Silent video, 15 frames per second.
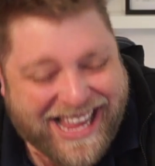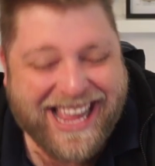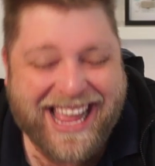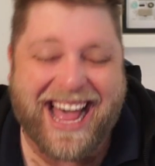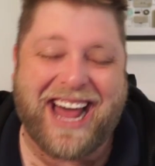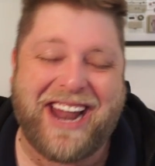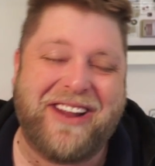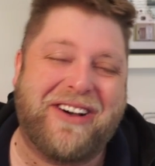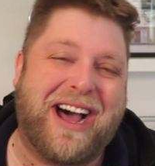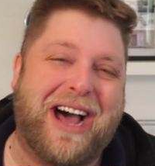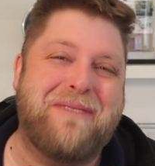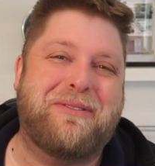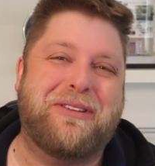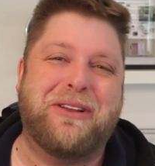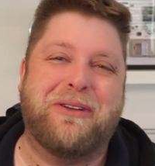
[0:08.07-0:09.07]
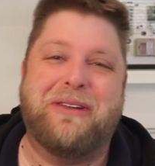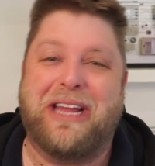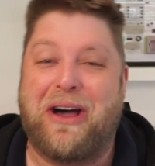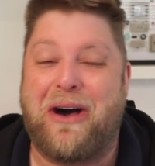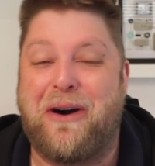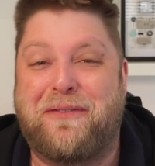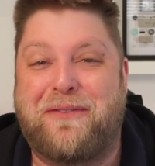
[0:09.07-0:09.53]
I know, absolutely
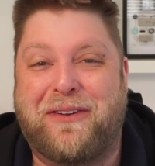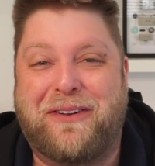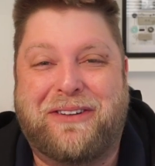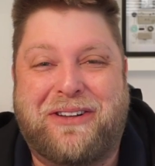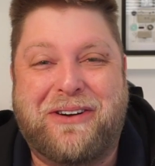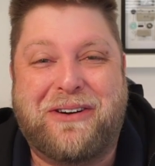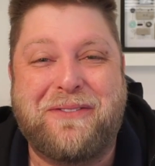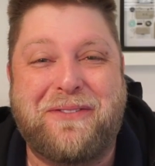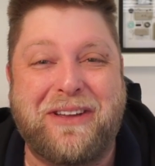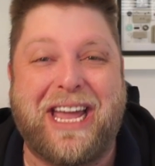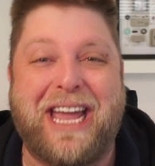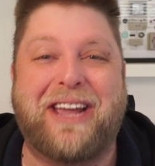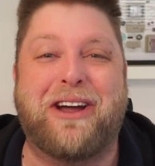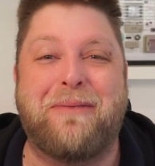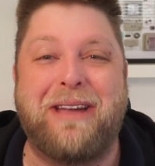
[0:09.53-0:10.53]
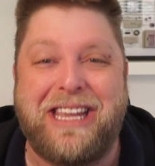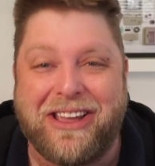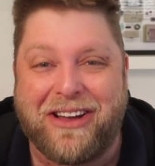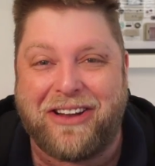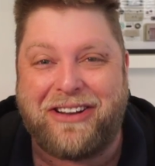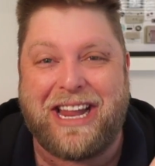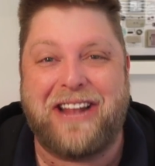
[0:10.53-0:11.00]
awful. Don't forget, comment
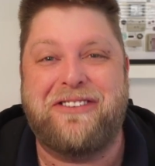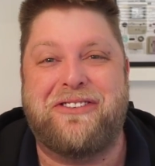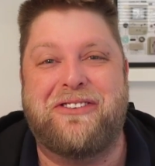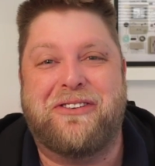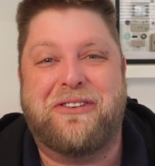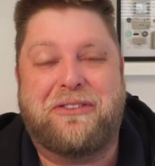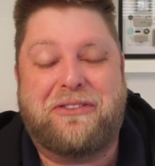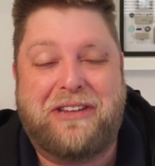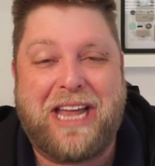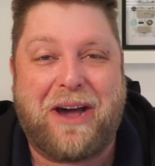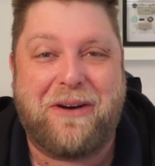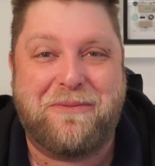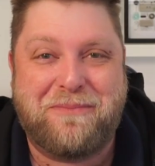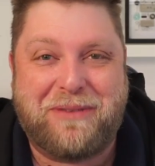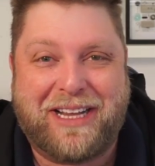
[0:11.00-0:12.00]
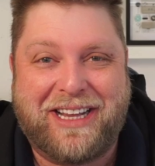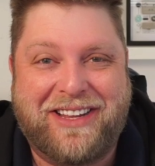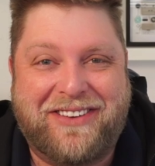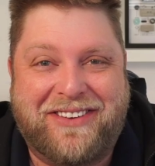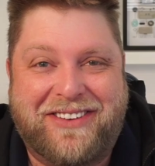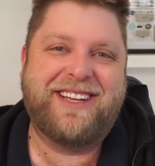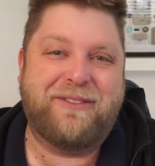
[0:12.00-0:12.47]
your dad jokes down
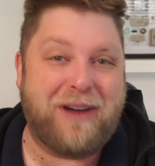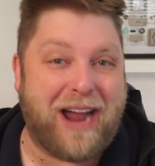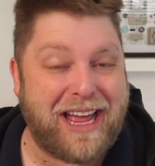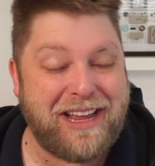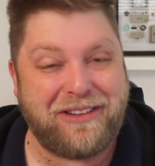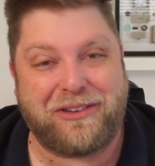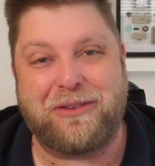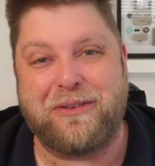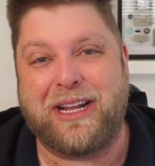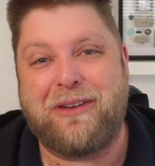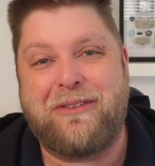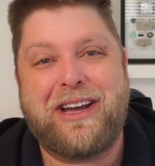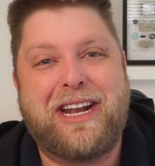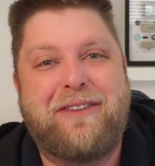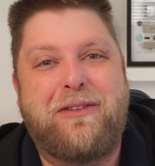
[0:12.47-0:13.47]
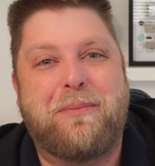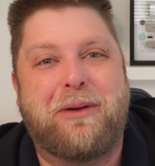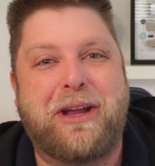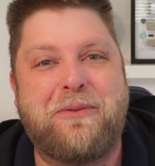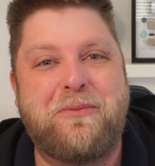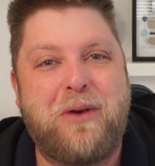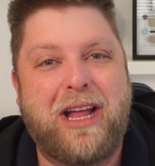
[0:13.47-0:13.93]
below. Right, so hello again
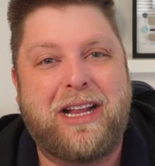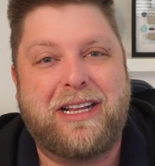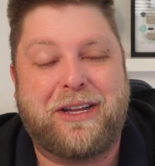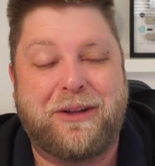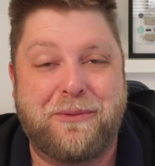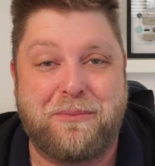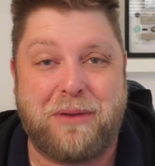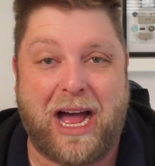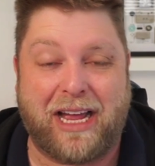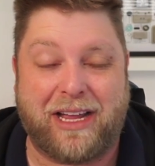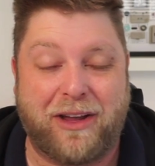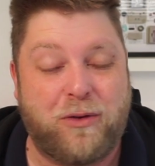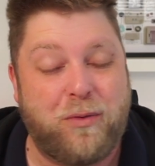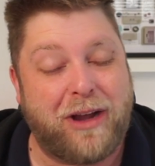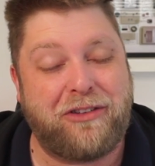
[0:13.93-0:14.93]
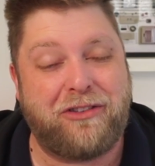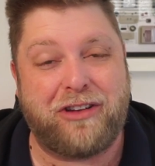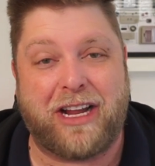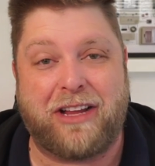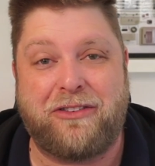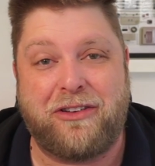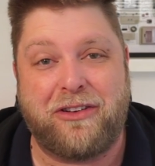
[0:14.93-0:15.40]
everybody and welcome back. A question
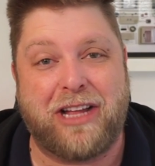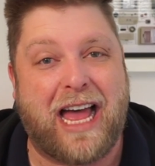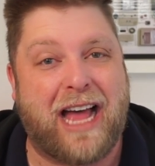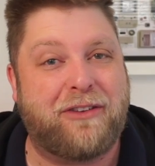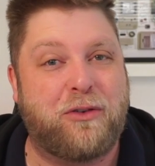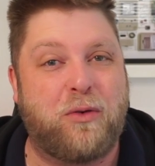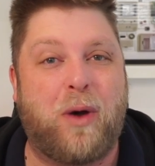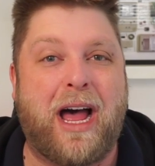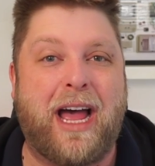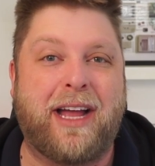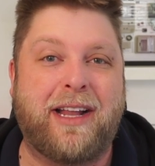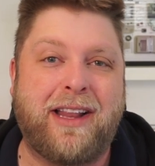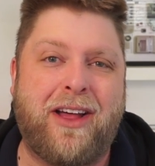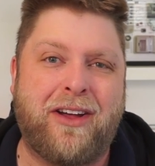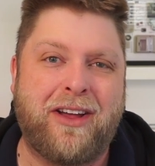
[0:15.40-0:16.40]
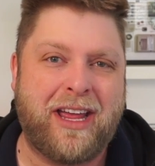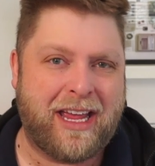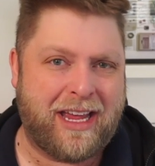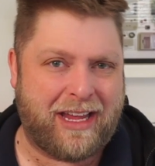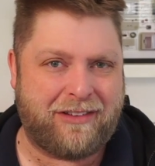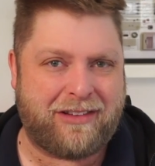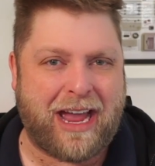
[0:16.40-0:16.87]
I still get asked quite a lot
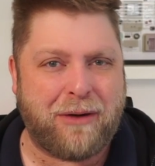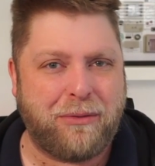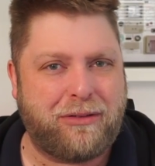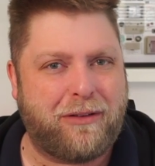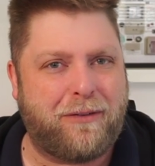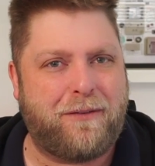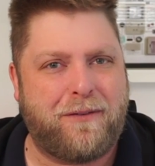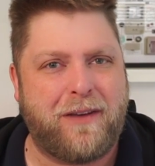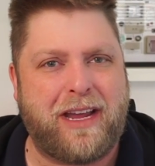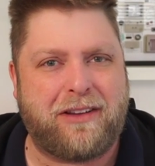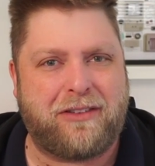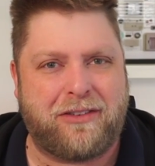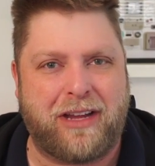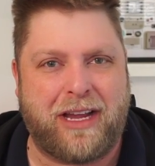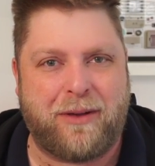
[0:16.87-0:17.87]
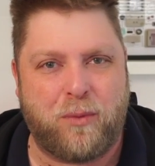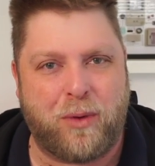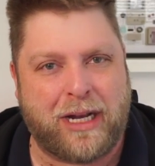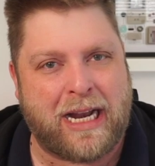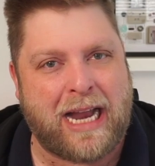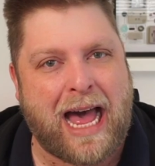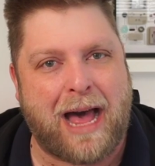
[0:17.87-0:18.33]
is how to fix it
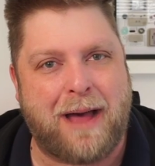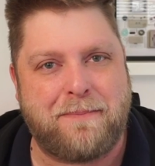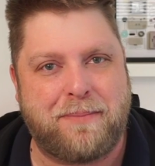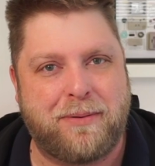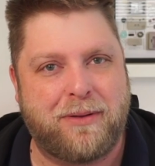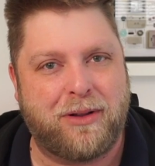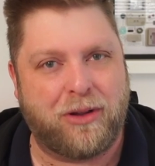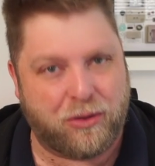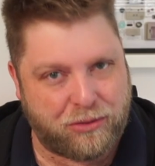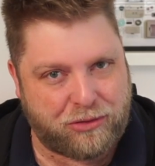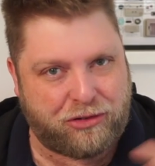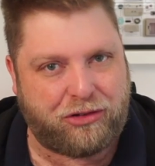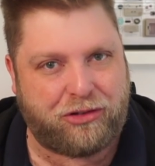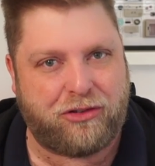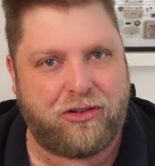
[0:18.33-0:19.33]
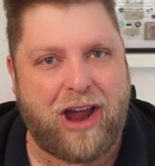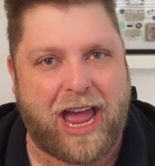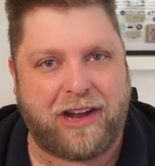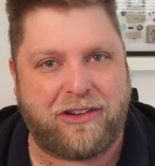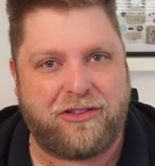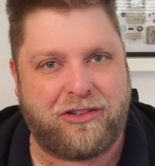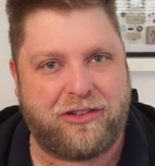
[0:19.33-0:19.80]
when an app looks
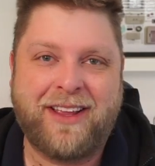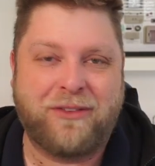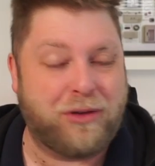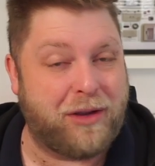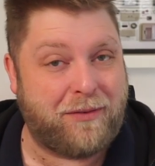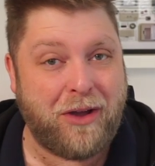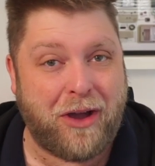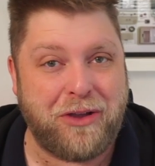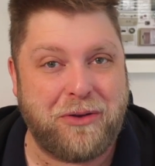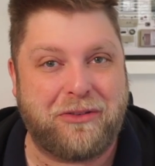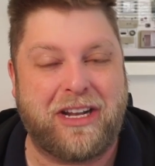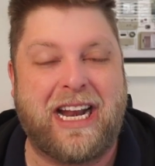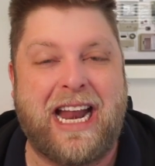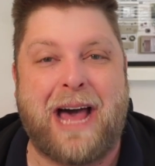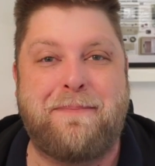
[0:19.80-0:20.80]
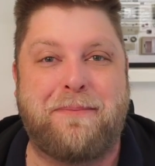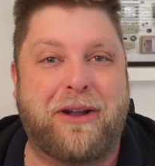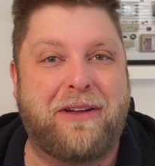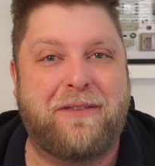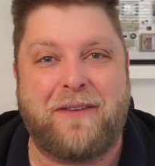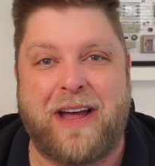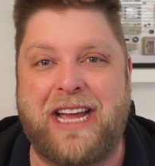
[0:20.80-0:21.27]
stretched. So if you're using an app on
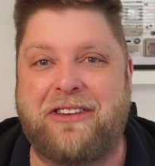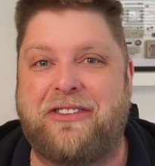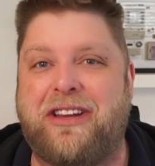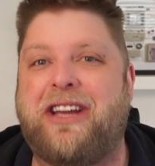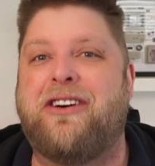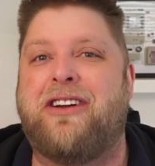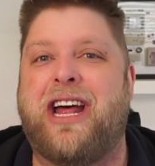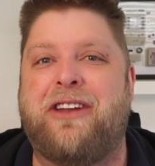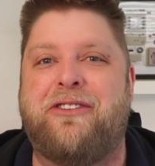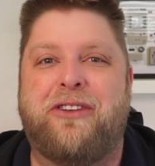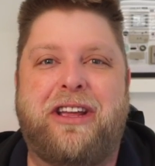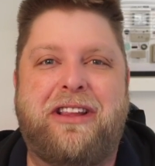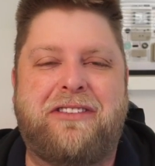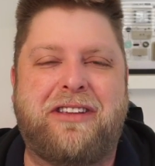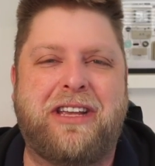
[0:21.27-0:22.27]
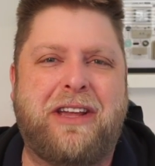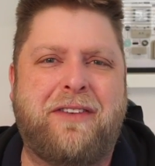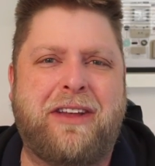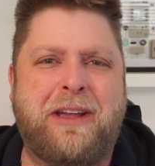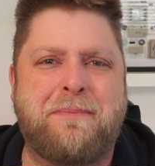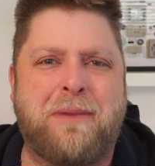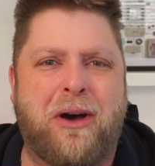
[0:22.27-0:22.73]
a Fire Stick or Android
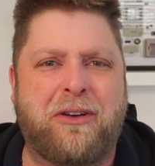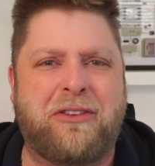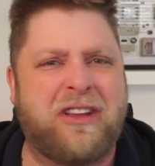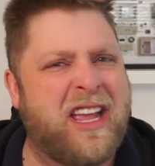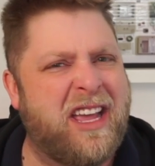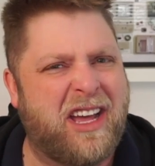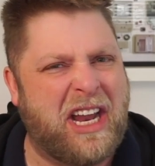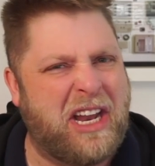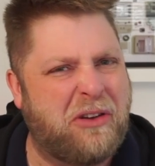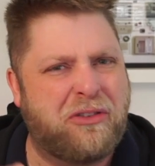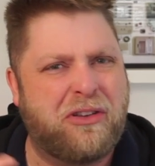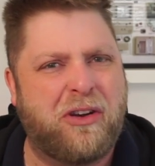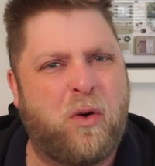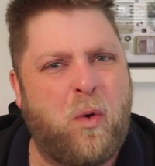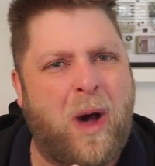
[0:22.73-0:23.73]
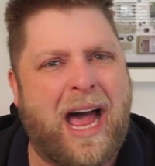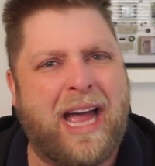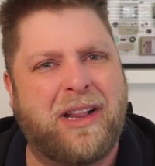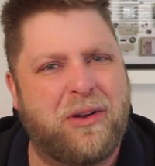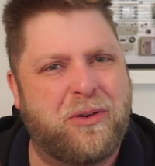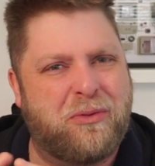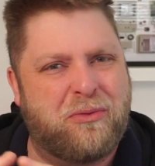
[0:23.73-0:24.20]
TV box and it doesn't quite
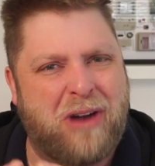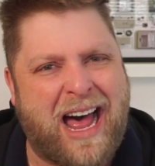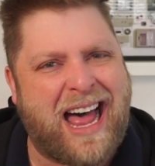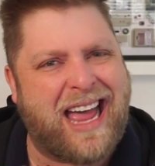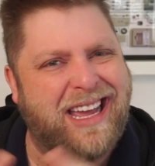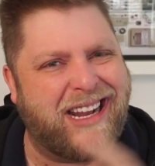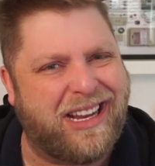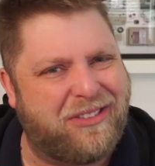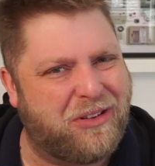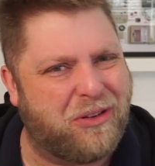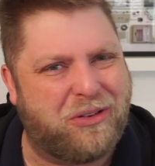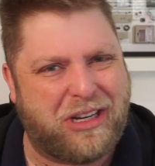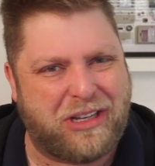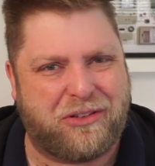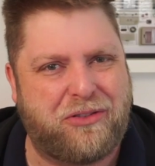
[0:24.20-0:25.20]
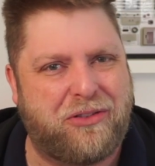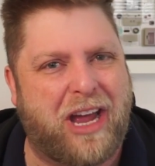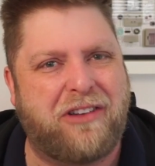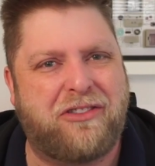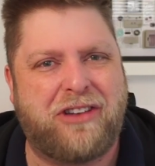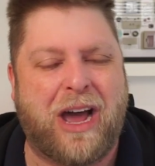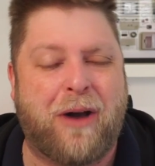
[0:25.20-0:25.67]
look right and it's looking
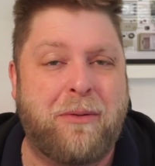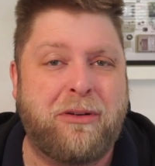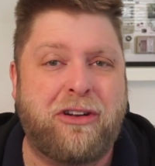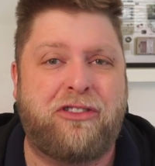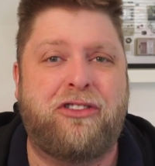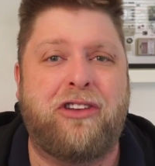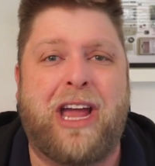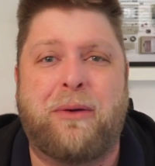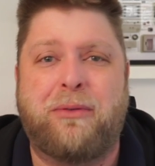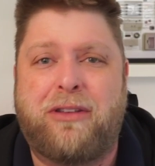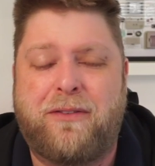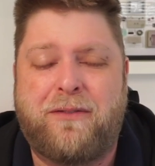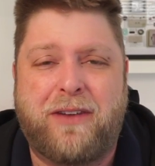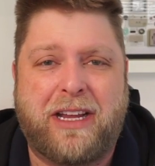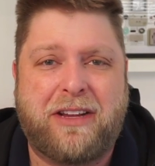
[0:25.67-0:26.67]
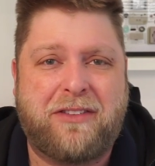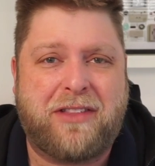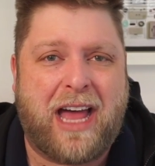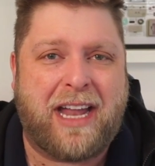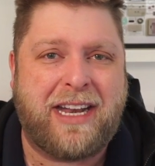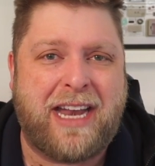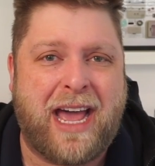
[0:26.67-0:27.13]
stretched out, I'm going to show you how to fix
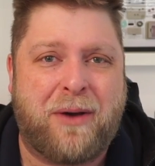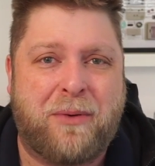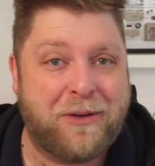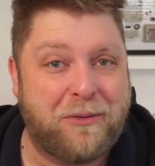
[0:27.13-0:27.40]
that now.